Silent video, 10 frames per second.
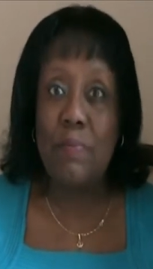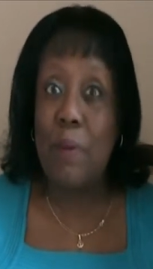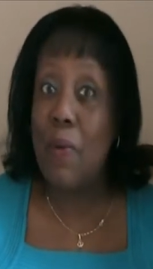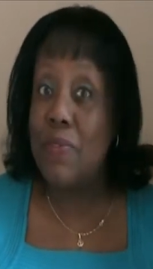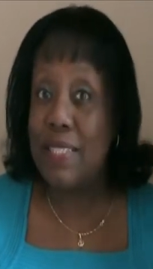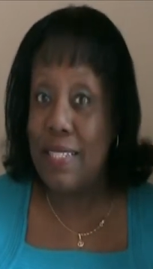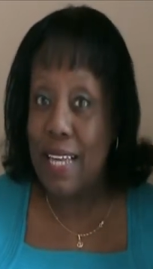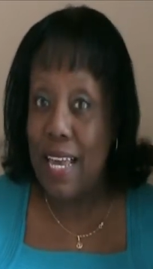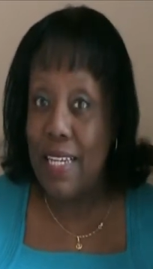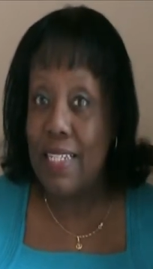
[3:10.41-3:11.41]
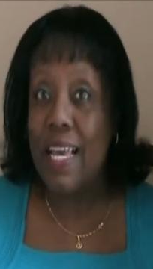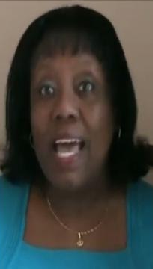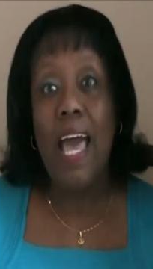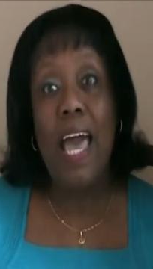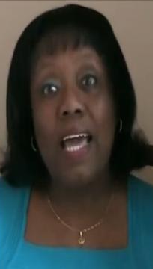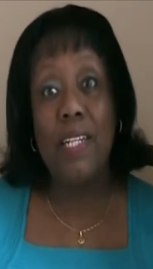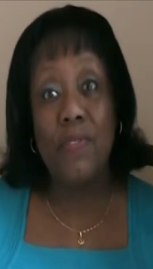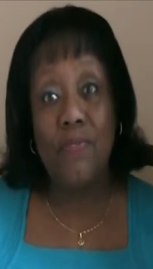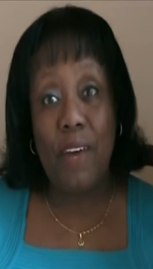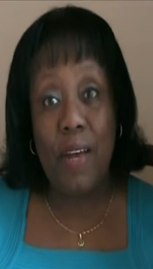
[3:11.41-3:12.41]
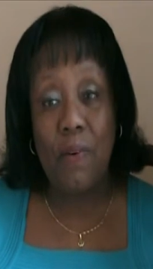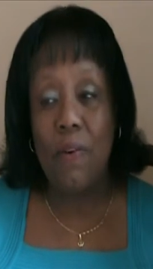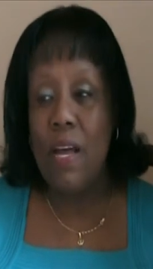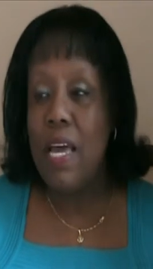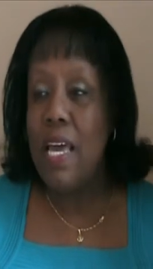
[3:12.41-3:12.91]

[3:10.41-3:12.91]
both state and federal.